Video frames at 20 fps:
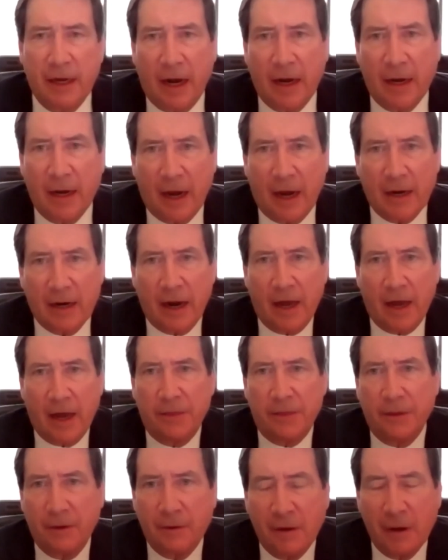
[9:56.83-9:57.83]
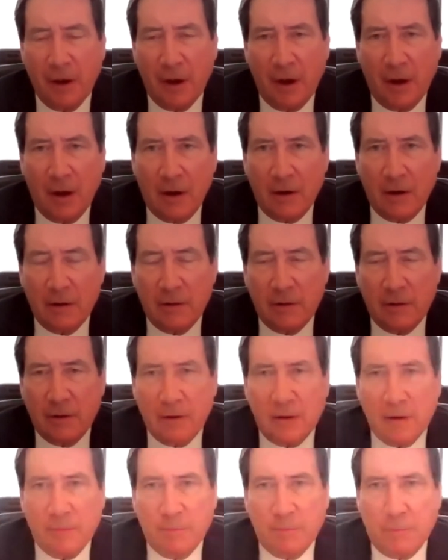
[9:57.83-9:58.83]
I, I had the
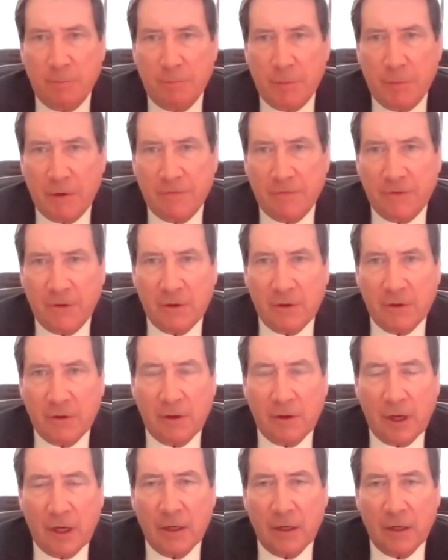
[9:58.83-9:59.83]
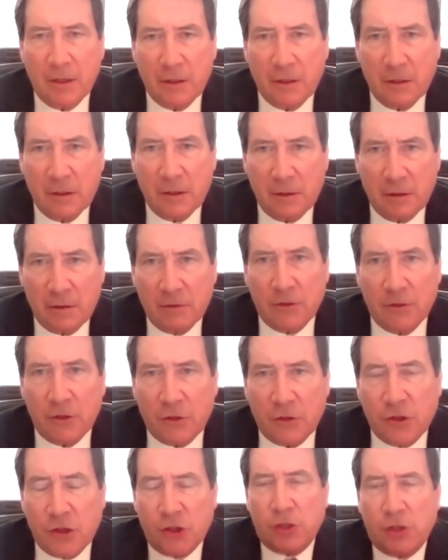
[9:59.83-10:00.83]
the benefit
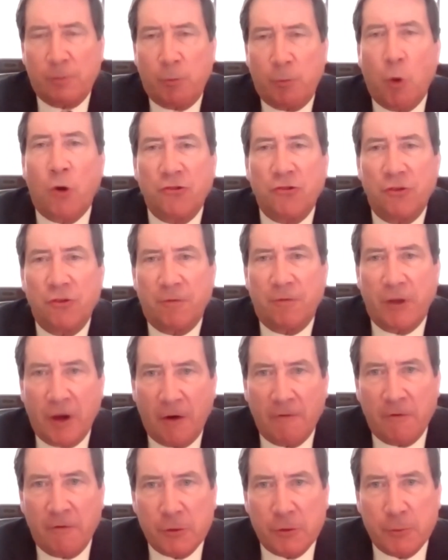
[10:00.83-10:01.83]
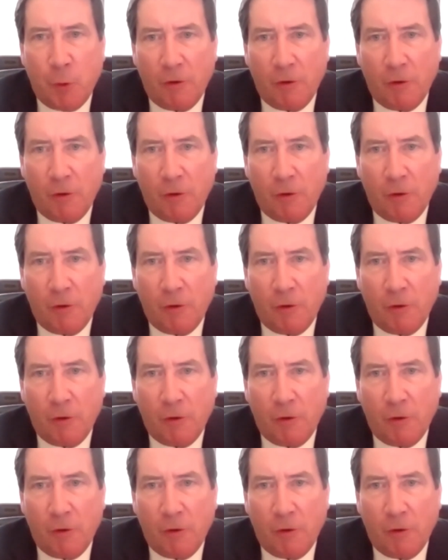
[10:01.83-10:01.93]
just just a portion of the governor's